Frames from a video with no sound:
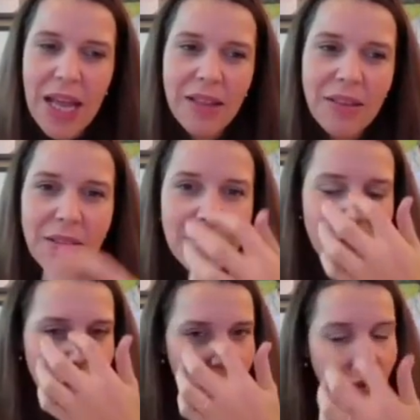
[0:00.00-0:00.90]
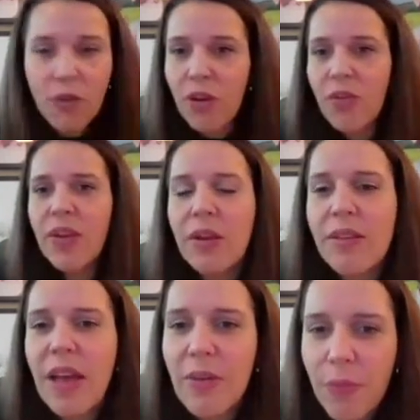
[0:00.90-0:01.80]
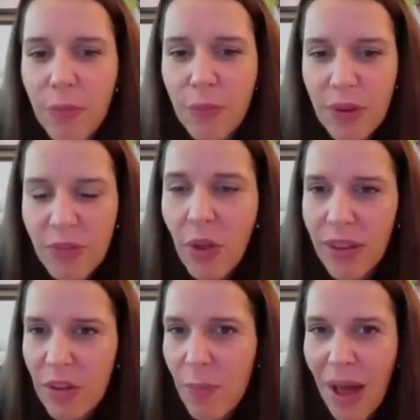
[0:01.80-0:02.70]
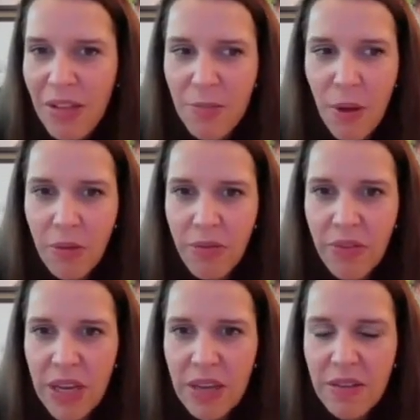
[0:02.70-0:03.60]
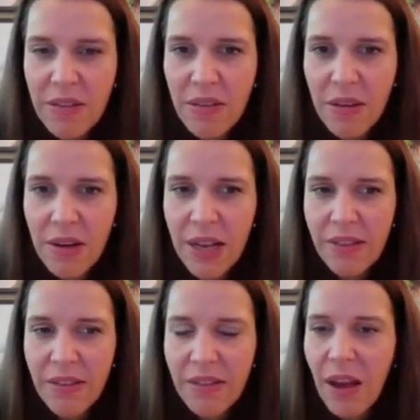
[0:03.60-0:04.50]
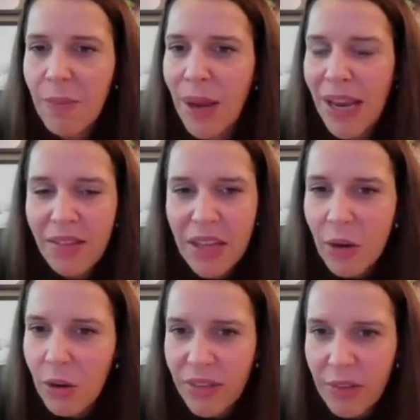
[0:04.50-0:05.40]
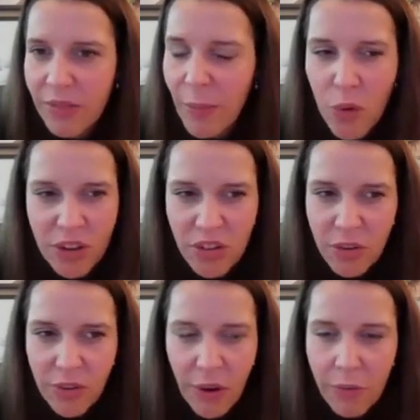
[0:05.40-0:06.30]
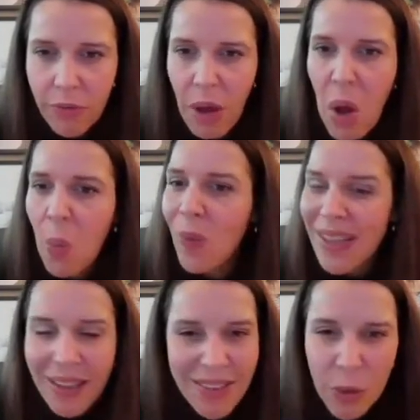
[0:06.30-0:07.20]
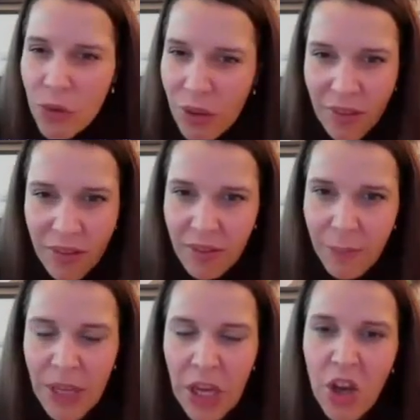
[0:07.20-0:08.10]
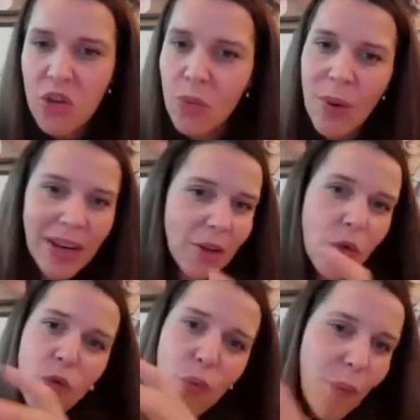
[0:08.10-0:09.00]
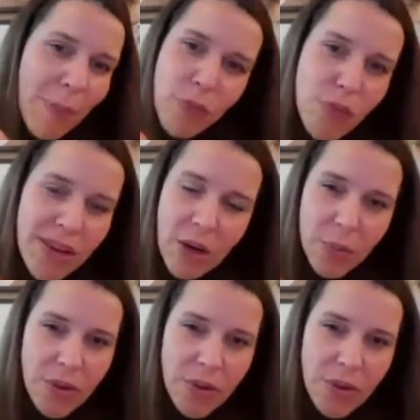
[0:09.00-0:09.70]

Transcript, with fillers: And so the first thing that we've done in the past month is let's start by asking ourselves some questions of what are the audiences? So what are the Web3